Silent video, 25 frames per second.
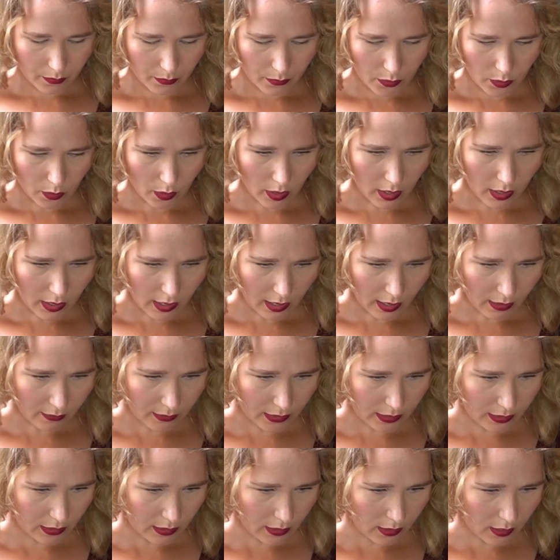So I
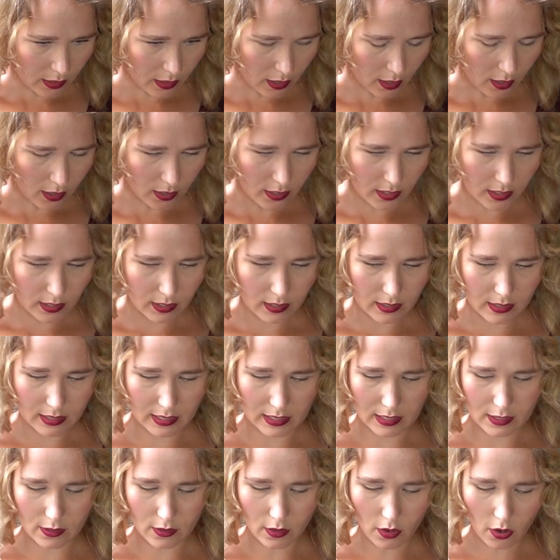haven't cast
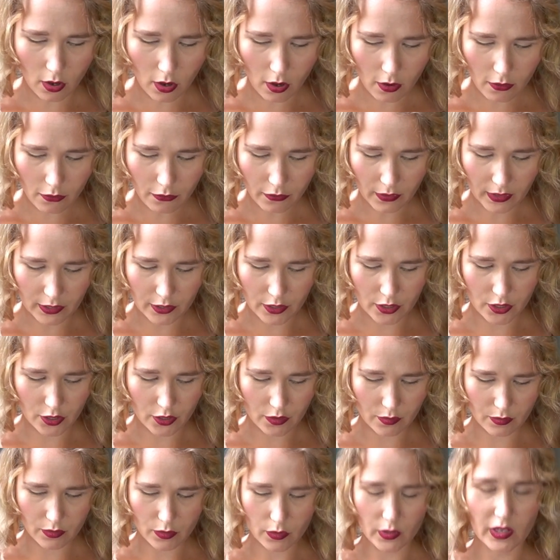this off, I
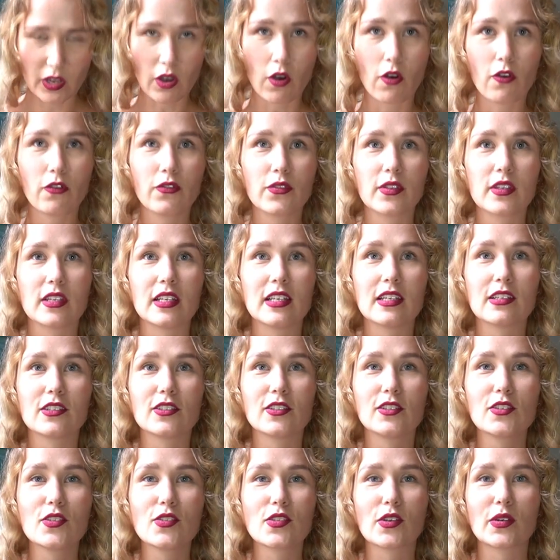just took it off the
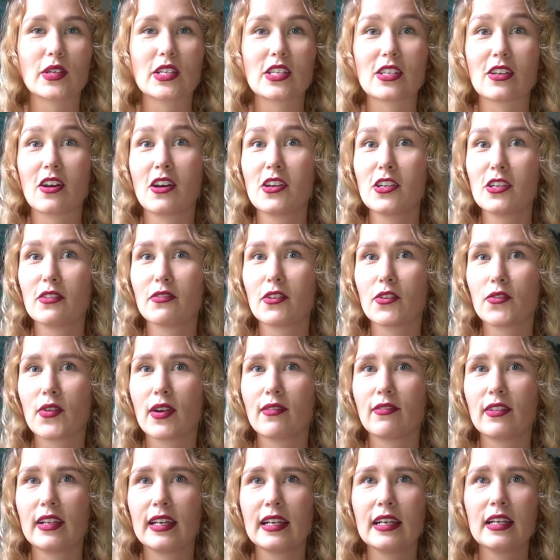needle, so it's kind of
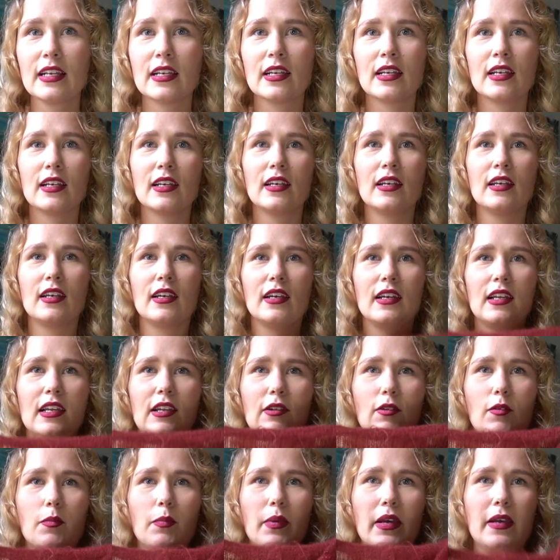unraveling a
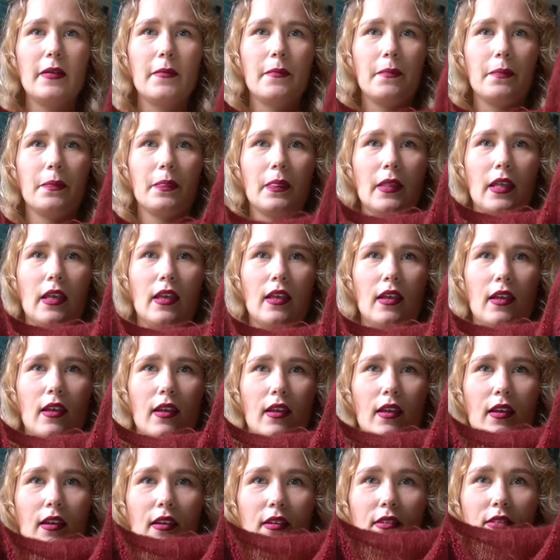little bit.
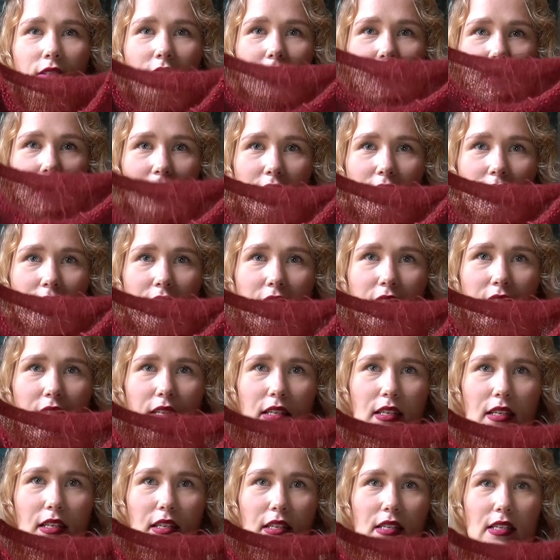So this
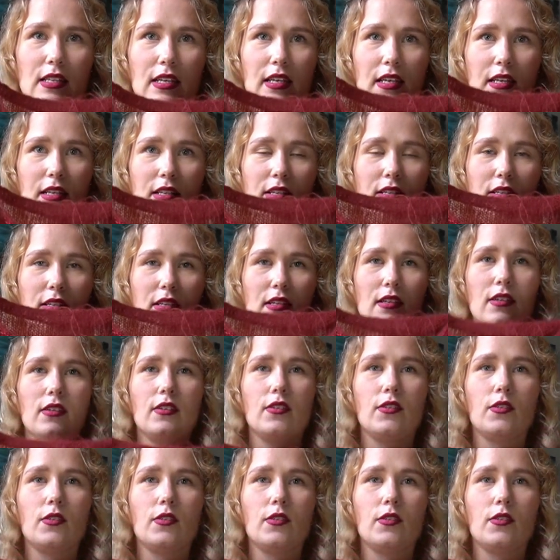is it.